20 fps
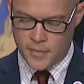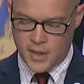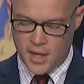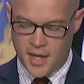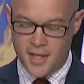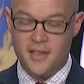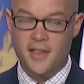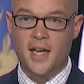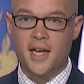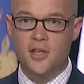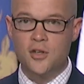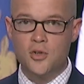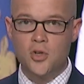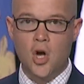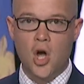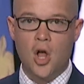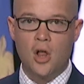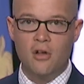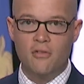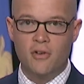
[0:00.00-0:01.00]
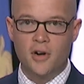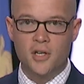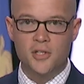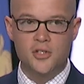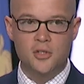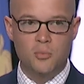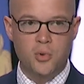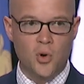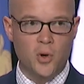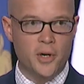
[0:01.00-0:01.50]
And thank you to all of our
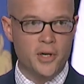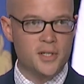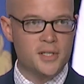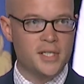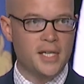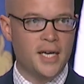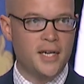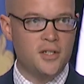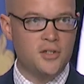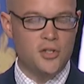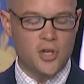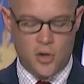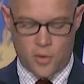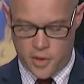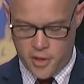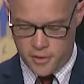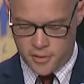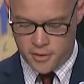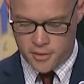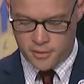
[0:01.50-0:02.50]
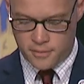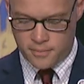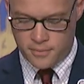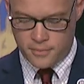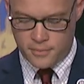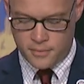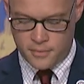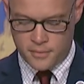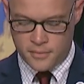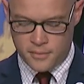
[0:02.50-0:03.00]
supporters and donors.
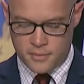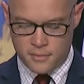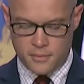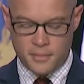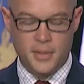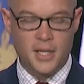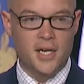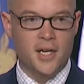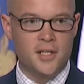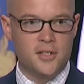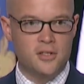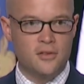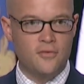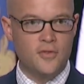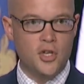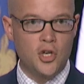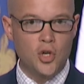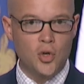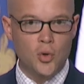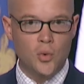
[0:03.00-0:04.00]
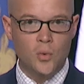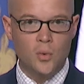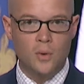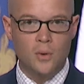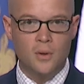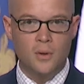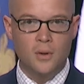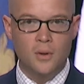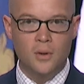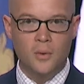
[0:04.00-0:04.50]
Because of you,
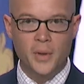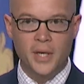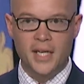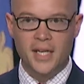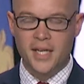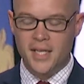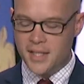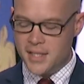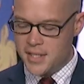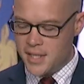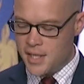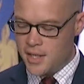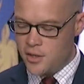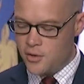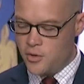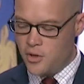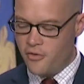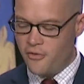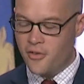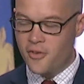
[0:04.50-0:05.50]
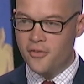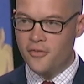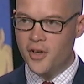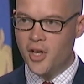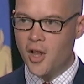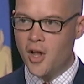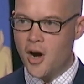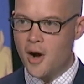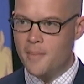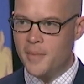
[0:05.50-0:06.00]
we can continue to
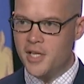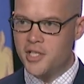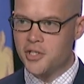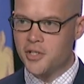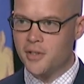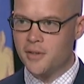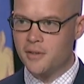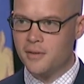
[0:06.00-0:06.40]
fulfill our mission.